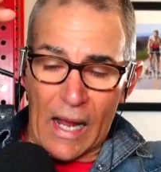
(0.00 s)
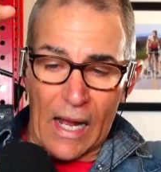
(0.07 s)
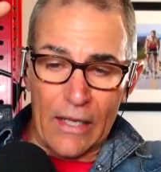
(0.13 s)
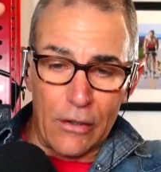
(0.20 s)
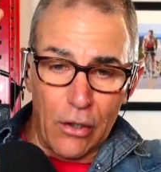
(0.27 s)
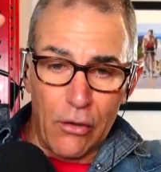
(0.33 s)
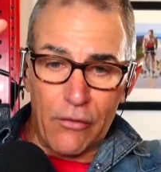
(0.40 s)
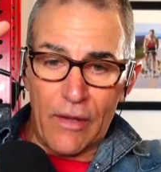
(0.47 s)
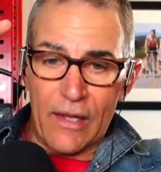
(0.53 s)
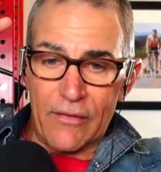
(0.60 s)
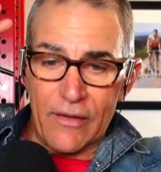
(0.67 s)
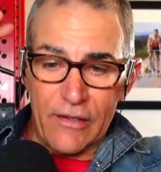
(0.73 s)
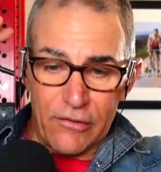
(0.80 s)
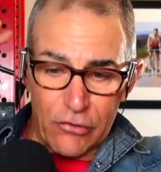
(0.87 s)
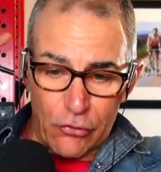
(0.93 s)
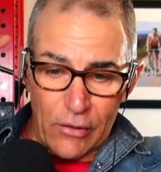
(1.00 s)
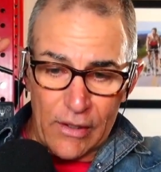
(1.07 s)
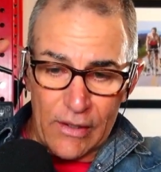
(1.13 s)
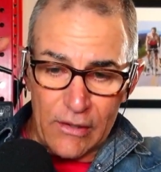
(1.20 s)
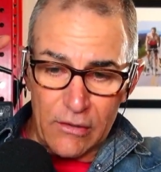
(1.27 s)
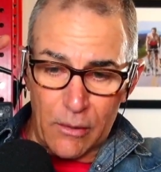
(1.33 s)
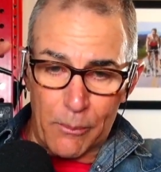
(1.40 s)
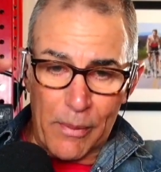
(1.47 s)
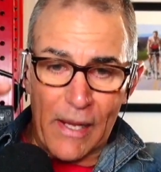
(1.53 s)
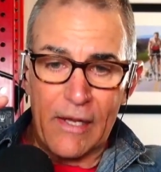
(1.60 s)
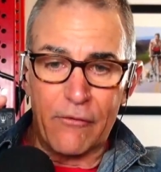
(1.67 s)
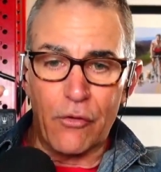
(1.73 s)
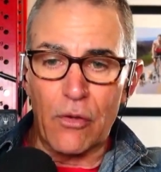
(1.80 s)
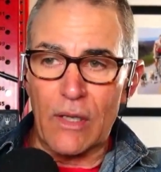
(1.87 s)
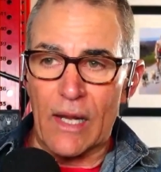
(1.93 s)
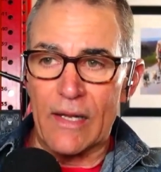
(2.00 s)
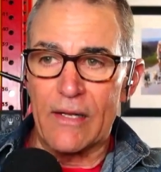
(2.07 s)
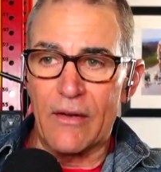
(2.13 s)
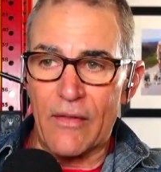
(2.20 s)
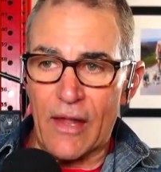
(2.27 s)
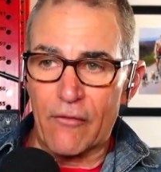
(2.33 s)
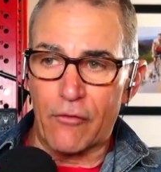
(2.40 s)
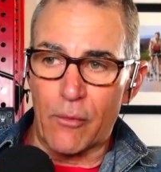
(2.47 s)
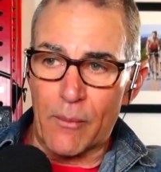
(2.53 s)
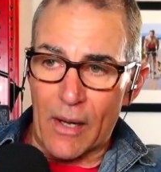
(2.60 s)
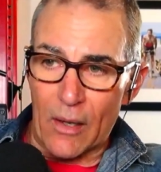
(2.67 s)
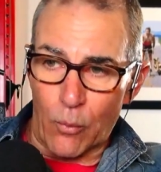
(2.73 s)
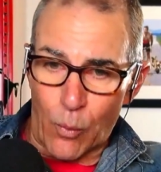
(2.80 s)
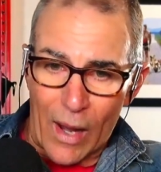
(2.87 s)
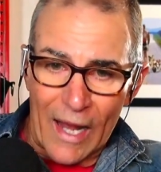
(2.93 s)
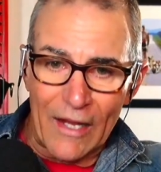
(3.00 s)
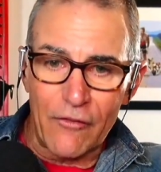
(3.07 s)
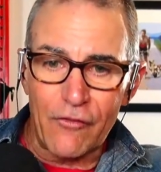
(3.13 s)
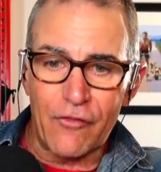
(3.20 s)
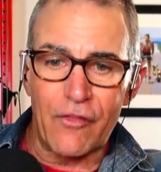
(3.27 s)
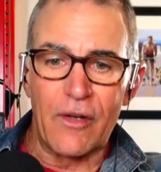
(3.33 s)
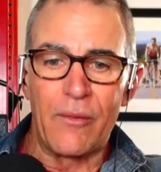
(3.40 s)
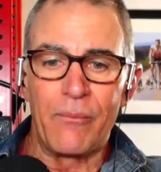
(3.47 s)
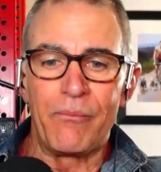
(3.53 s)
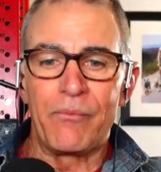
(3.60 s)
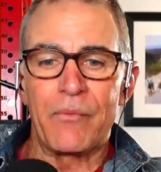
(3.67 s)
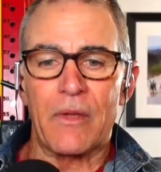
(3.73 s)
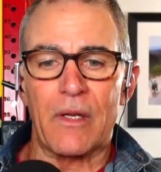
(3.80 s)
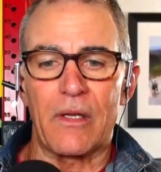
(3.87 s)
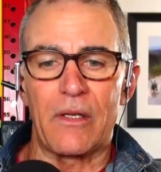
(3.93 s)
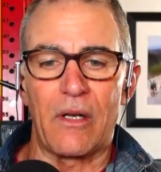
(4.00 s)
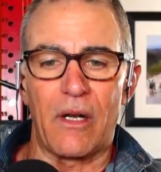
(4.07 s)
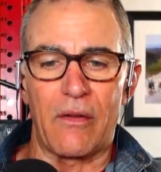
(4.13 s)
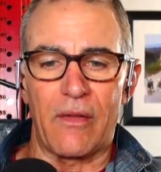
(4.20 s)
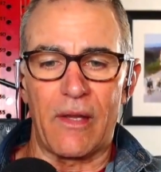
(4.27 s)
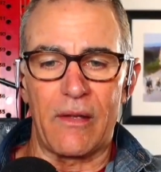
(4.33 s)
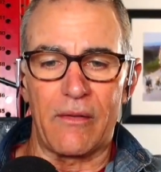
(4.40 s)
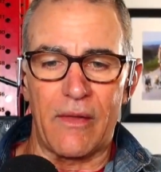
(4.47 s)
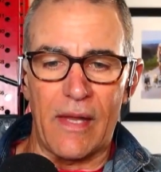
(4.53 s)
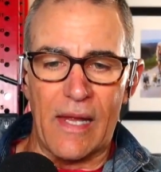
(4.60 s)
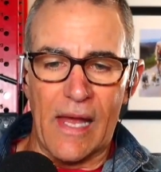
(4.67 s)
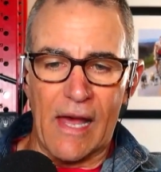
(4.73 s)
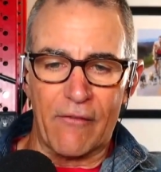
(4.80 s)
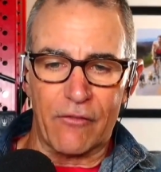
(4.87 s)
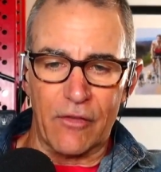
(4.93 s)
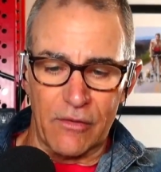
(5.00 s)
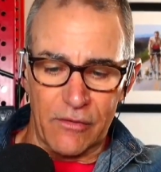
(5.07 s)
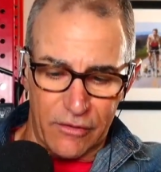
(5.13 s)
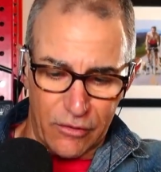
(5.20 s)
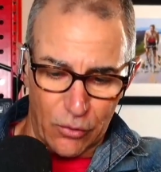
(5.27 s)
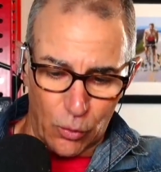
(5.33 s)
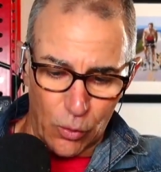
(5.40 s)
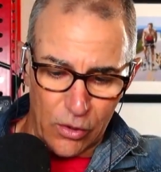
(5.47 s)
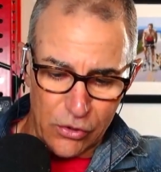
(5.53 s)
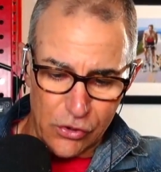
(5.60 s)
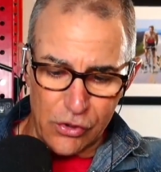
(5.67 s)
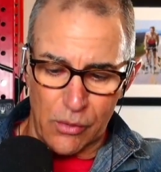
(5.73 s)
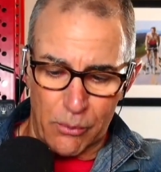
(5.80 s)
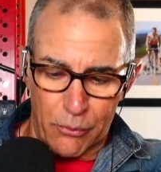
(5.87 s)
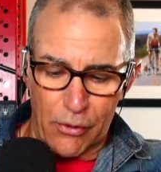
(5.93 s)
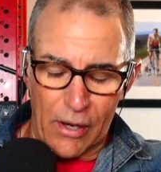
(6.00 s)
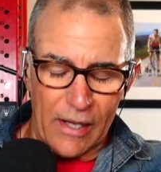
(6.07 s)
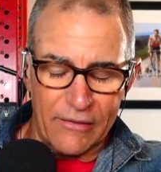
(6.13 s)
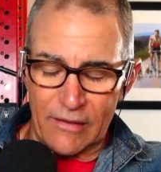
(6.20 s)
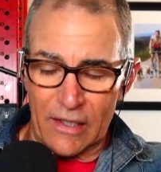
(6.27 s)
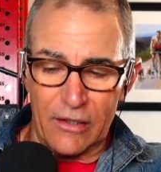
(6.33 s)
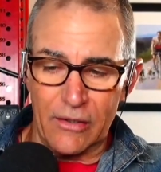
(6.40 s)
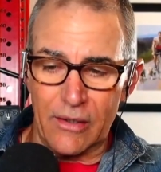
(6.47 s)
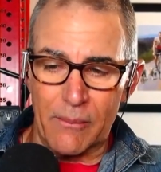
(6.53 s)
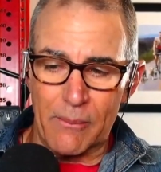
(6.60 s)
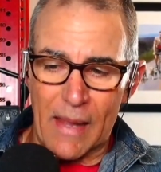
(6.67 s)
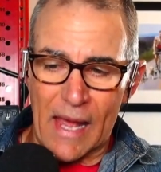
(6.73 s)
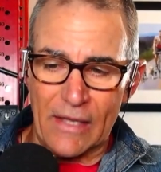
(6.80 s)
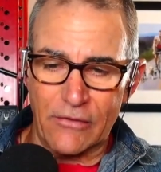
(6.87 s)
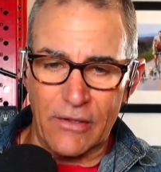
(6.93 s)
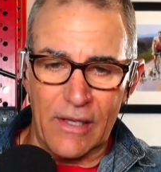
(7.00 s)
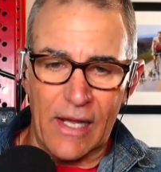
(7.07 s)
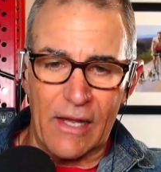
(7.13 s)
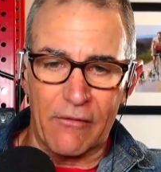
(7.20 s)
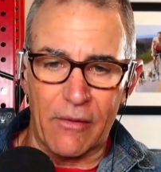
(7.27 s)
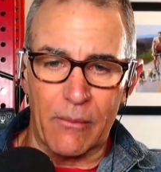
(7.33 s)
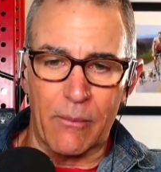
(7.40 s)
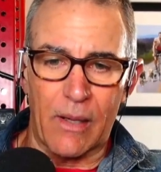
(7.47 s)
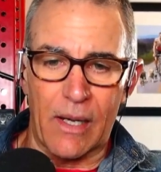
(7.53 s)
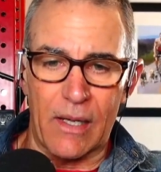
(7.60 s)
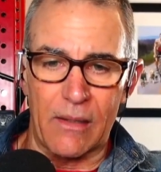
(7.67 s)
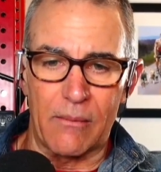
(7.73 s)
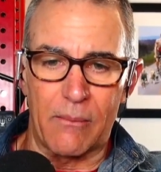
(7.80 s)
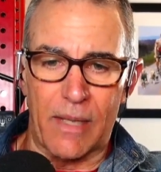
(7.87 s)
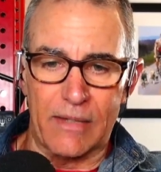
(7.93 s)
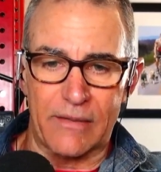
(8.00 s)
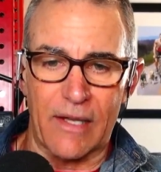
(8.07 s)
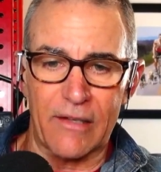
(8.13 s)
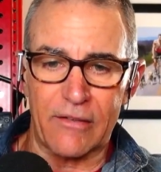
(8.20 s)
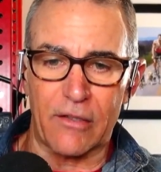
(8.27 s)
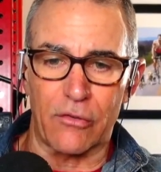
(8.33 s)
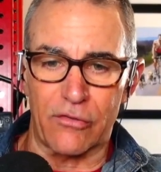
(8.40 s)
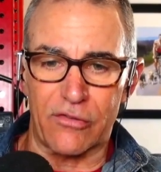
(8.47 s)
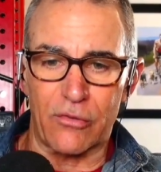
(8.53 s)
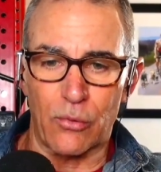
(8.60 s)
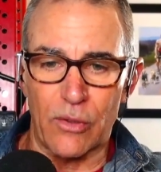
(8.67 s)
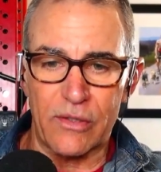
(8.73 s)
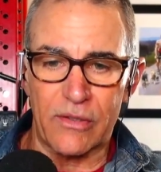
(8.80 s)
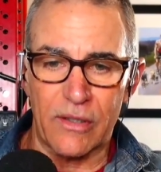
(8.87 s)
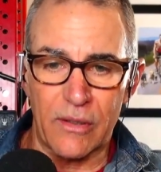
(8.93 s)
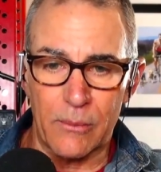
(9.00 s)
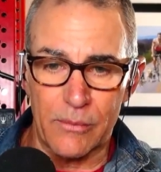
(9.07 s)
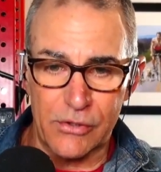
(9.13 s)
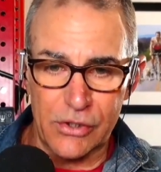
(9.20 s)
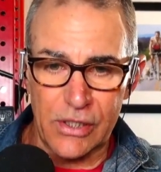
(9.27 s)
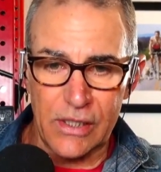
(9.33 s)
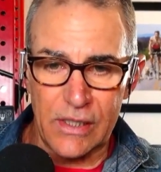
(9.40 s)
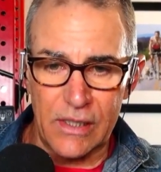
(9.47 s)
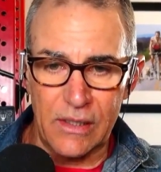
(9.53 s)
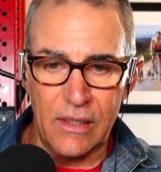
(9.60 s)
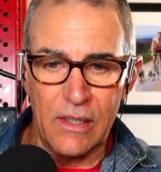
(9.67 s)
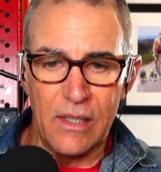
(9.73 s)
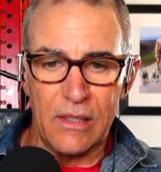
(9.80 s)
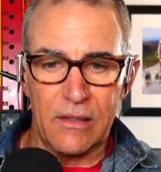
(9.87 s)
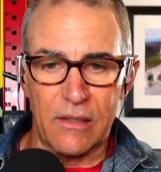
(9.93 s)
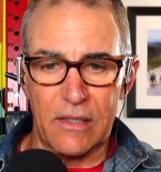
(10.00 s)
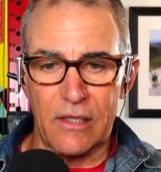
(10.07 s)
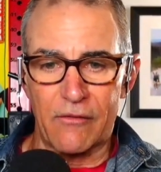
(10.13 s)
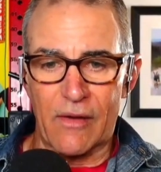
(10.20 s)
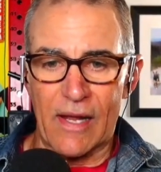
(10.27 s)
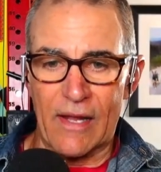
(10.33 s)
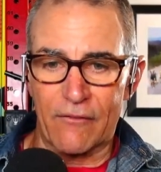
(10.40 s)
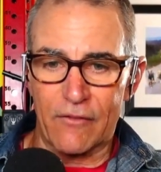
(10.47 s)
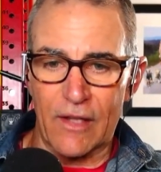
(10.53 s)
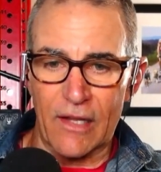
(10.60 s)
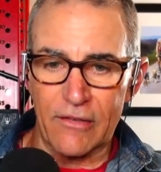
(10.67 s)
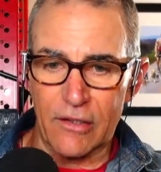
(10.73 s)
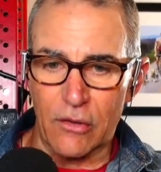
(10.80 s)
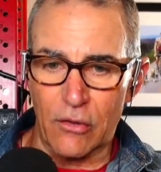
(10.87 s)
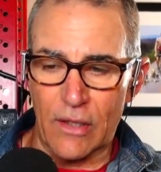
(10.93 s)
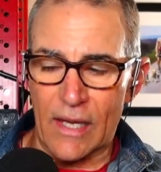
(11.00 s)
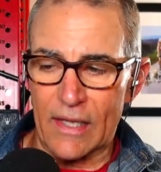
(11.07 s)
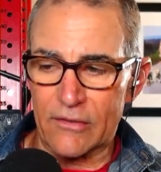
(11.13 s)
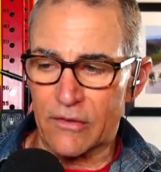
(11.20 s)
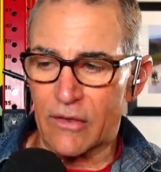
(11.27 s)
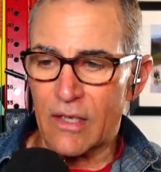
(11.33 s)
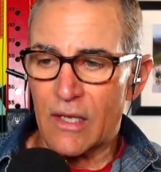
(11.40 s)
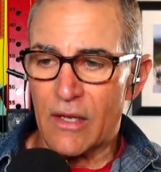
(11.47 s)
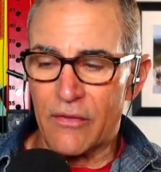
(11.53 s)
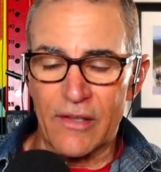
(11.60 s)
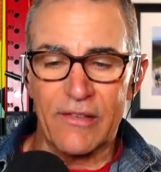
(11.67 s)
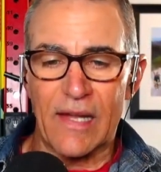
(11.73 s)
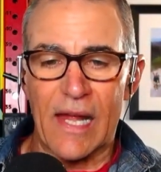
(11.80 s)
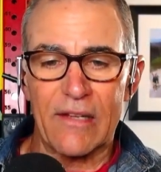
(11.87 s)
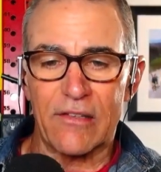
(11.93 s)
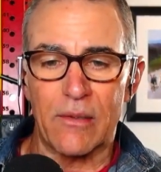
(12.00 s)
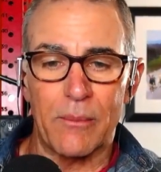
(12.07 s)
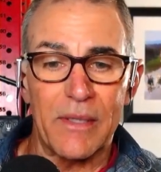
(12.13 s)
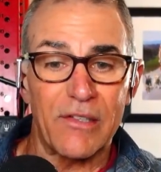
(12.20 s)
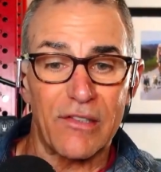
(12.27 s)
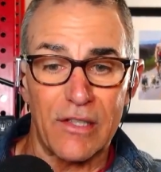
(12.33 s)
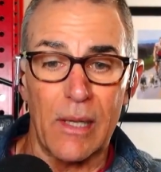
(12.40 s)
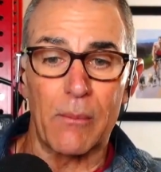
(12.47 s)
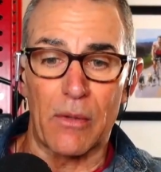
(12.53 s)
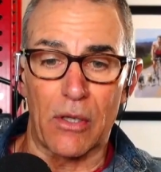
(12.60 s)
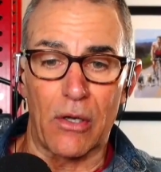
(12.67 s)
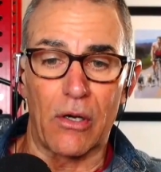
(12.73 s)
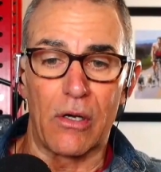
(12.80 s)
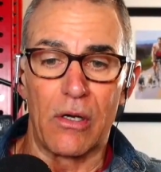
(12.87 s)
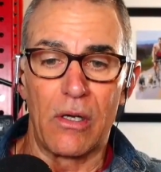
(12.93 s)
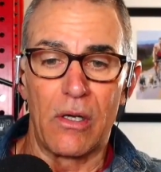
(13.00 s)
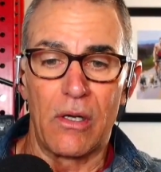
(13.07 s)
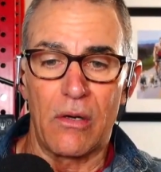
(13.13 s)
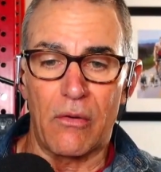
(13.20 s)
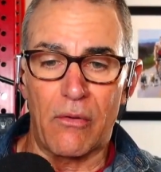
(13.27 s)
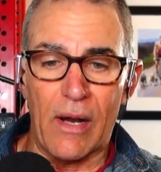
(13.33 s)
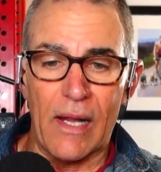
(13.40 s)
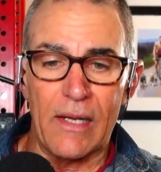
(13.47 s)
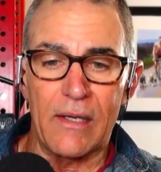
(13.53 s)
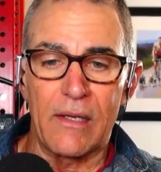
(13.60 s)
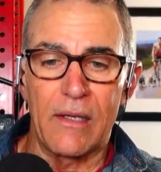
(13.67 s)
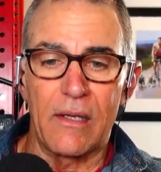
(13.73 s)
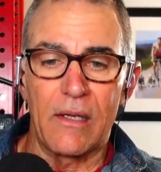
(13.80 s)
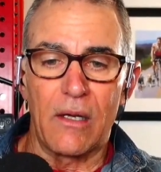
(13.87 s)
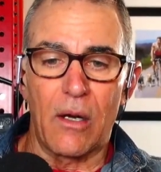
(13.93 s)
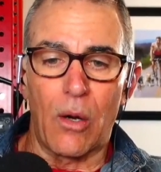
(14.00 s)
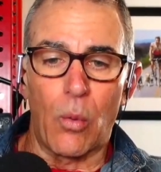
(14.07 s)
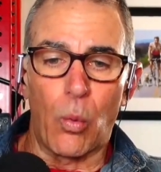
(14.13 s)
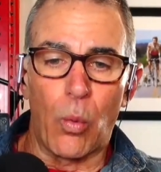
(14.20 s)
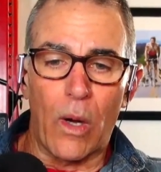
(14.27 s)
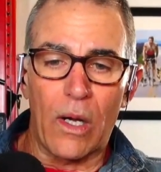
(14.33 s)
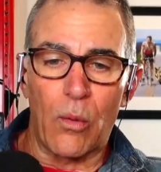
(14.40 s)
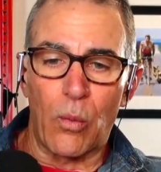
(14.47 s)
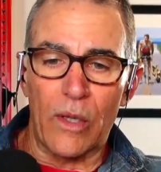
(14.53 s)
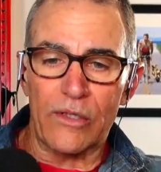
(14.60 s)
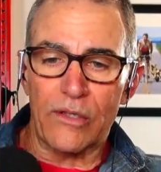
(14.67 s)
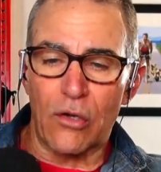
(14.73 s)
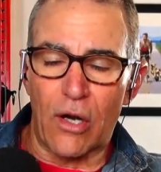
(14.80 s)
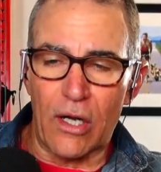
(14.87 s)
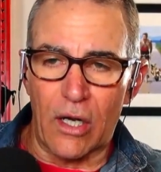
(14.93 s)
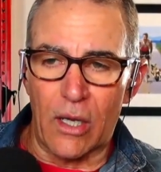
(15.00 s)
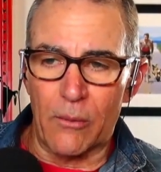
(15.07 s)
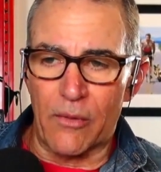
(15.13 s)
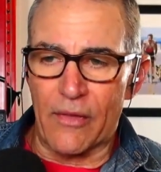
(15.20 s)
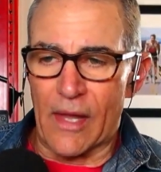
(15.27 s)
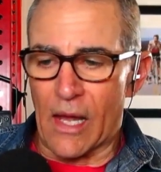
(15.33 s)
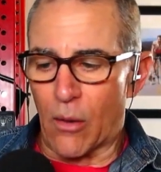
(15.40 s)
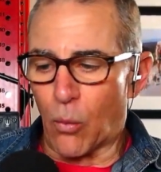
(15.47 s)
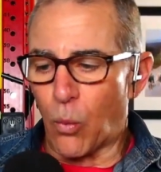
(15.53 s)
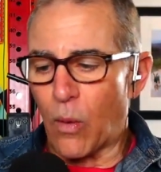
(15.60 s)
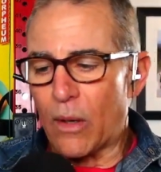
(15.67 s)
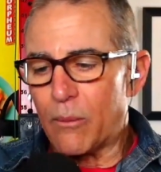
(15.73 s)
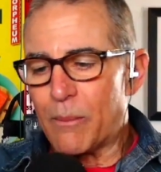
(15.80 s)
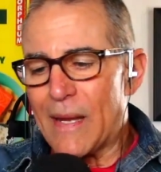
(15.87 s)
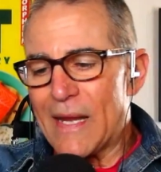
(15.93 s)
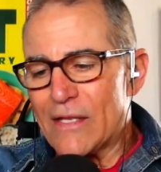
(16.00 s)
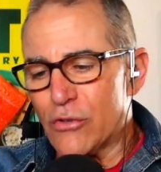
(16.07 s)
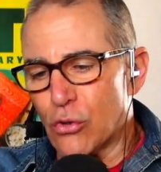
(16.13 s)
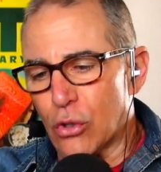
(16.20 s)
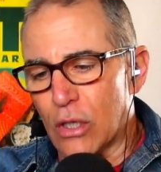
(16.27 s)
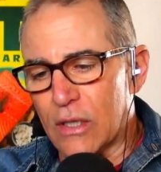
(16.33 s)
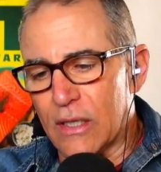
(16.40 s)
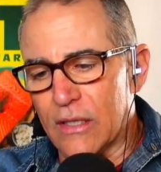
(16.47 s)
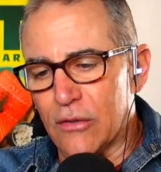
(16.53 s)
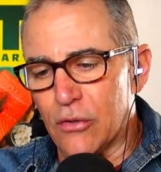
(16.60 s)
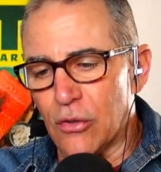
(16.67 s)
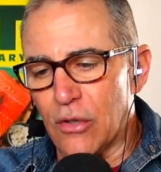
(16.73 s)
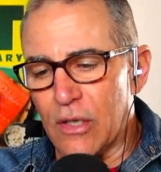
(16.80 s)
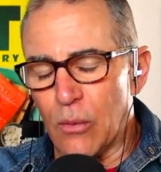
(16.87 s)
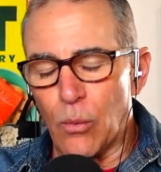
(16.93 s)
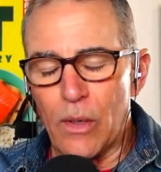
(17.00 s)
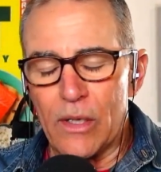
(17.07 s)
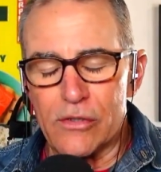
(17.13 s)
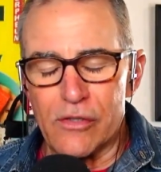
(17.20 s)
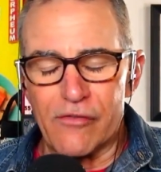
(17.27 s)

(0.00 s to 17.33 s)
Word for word: I know that these screenings are painful. I hear that from my wife. You know, they, they have to squish your breast. I couldn't imagine having my, my testicles squished in a machine to see if I have testicle cancer. This has to be similar, right? Mm. What, what's going on with that? What made you look into it, and what did you